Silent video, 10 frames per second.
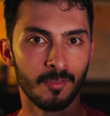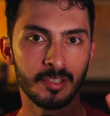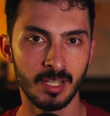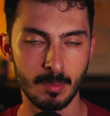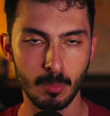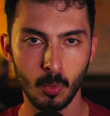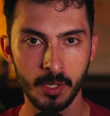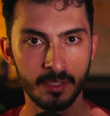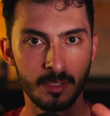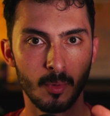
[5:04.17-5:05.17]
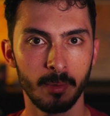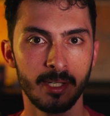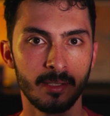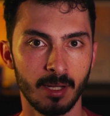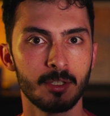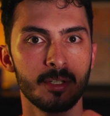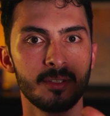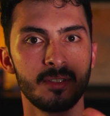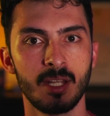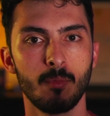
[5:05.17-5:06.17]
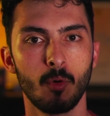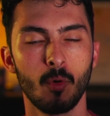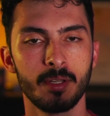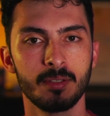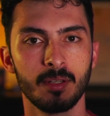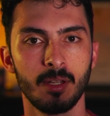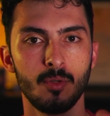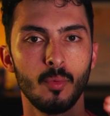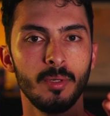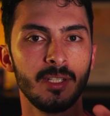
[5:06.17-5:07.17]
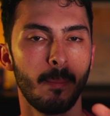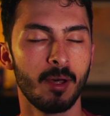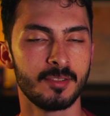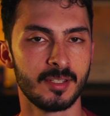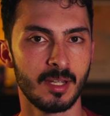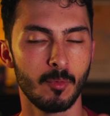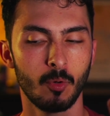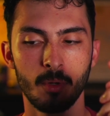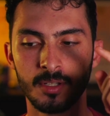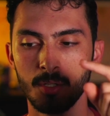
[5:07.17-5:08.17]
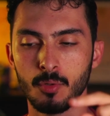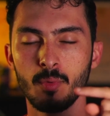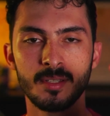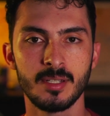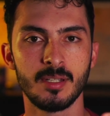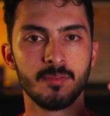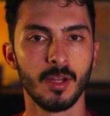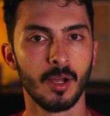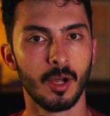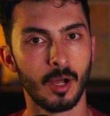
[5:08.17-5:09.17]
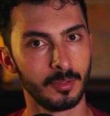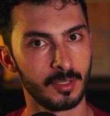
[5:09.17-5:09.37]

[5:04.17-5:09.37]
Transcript: stablecoins, you only touch stablecoins, you only deposit stablecoins, you receive other